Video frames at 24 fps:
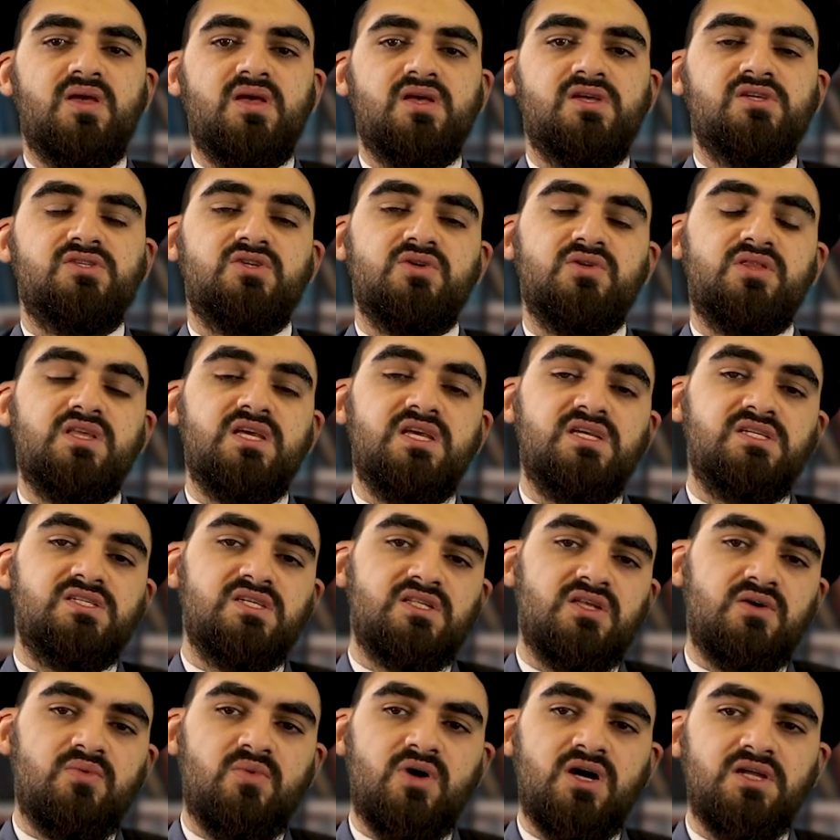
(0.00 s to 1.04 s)
So these are
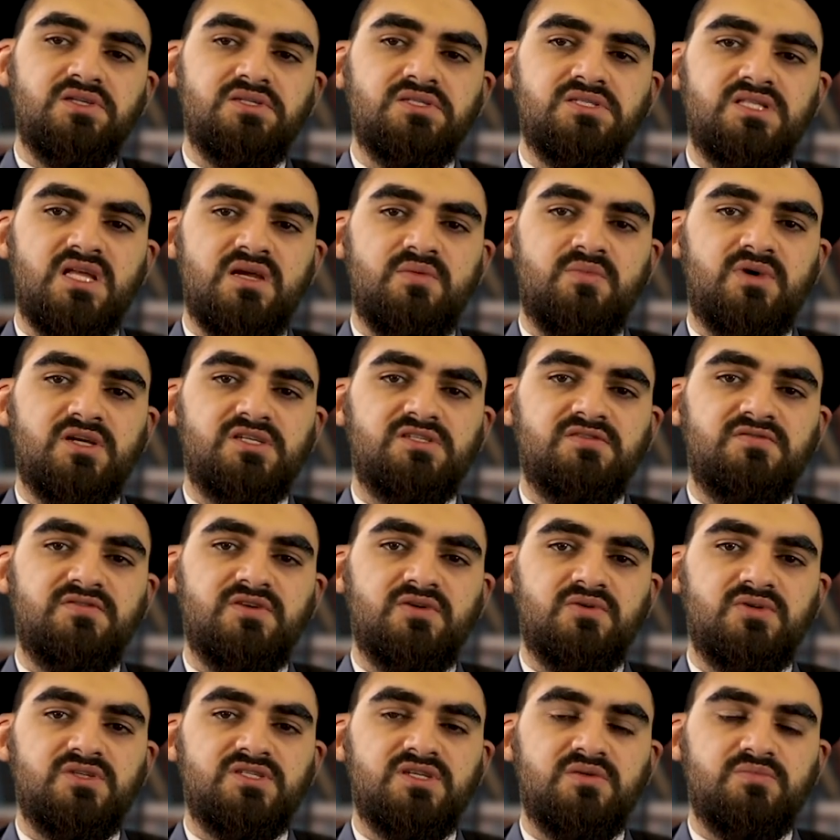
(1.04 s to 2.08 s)
the ones, they must
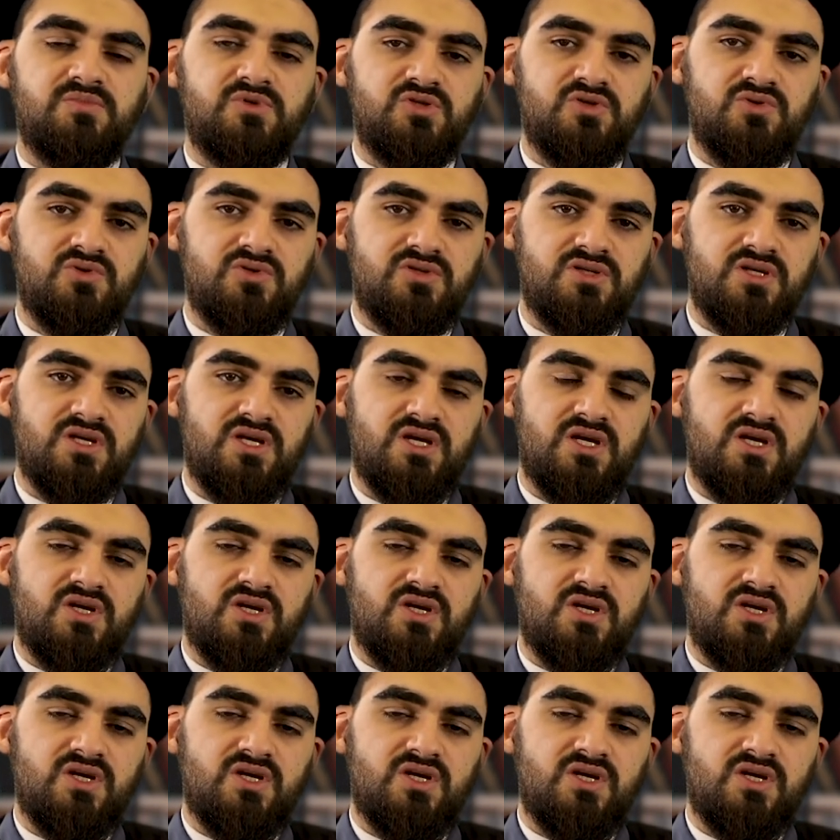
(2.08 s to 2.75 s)
feel subdued